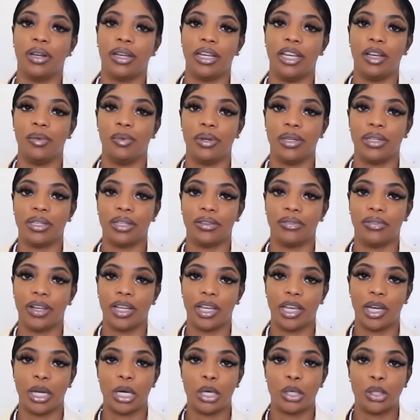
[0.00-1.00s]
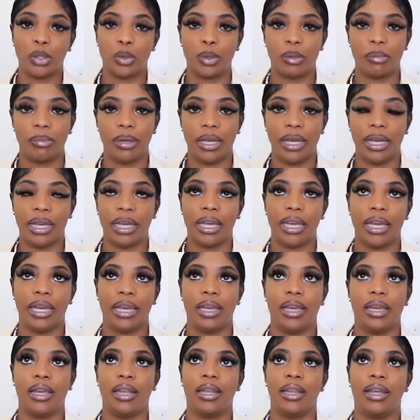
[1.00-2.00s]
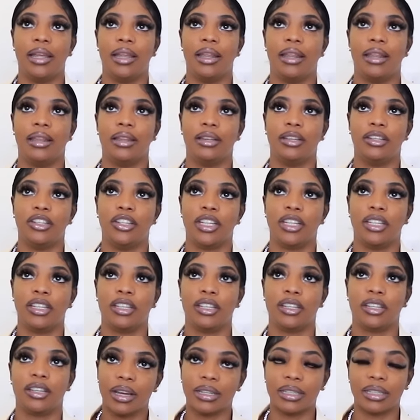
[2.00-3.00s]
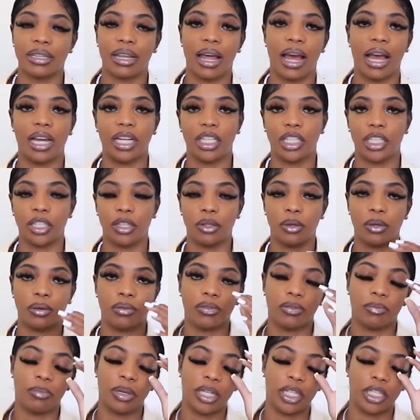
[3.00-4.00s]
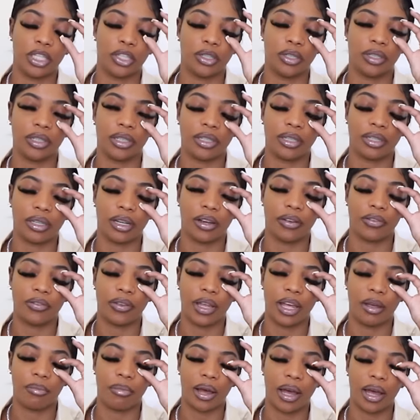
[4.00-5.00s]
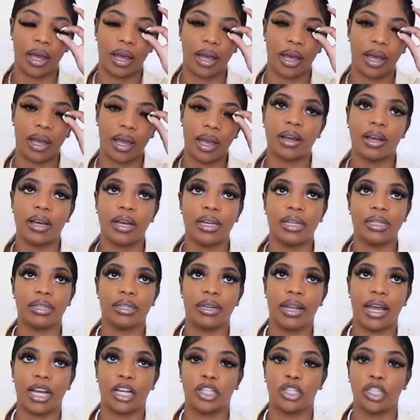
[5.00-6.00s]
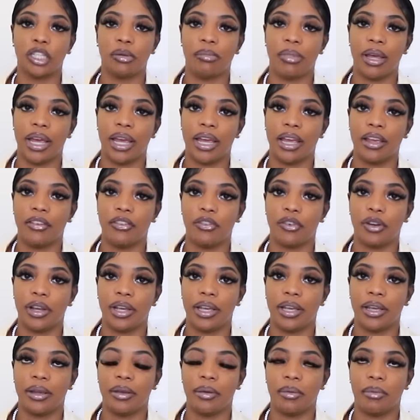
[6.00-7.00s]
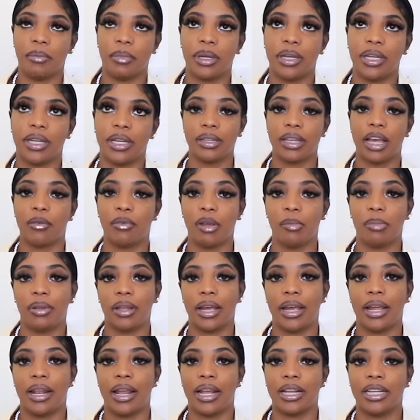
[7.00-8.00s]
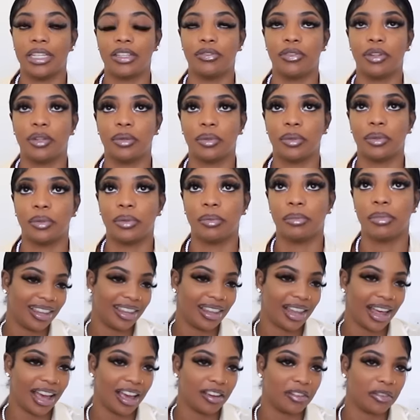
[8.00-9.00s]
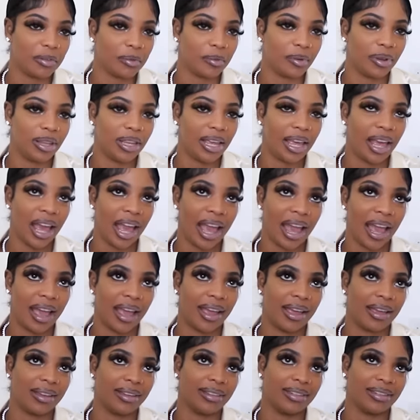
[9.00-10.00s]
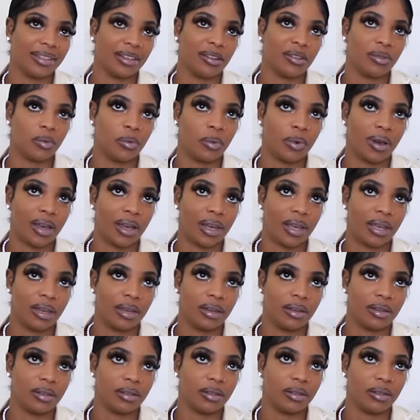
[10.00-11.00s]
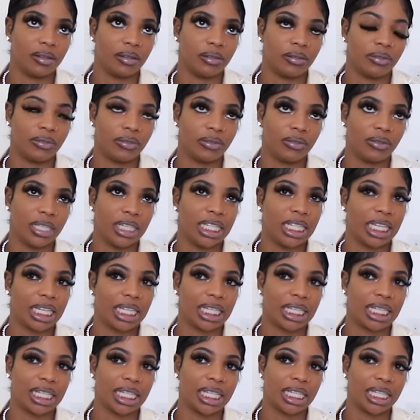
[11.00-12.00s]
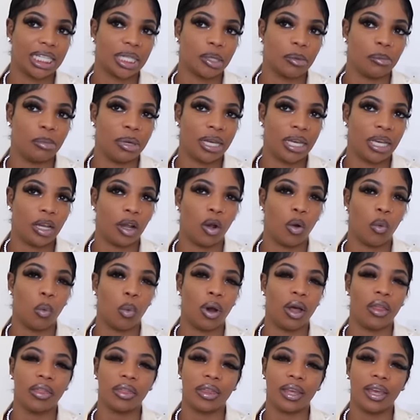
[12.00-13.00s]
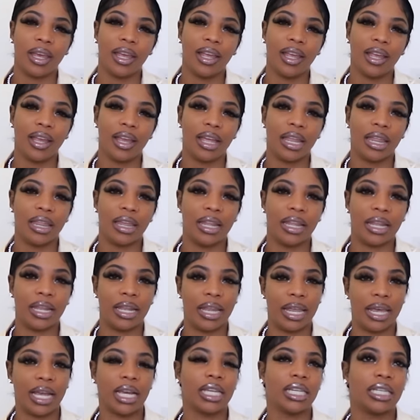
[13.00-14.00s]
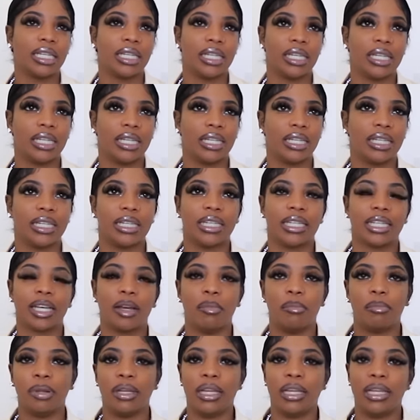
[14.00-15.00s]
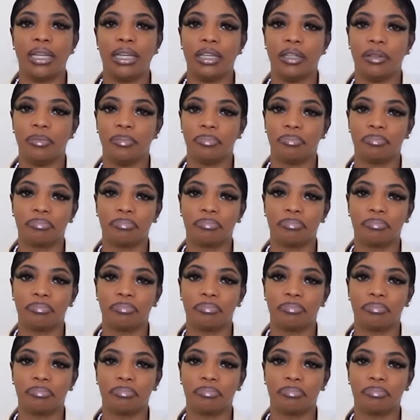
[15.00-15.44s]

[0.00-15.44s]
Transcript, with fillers: when he was in videos with me and Ken and just a slideshow of pictures and stuff that my cousin actually made for him that we played at his funeral. Life really has a way of just being one thing and then the next is just completely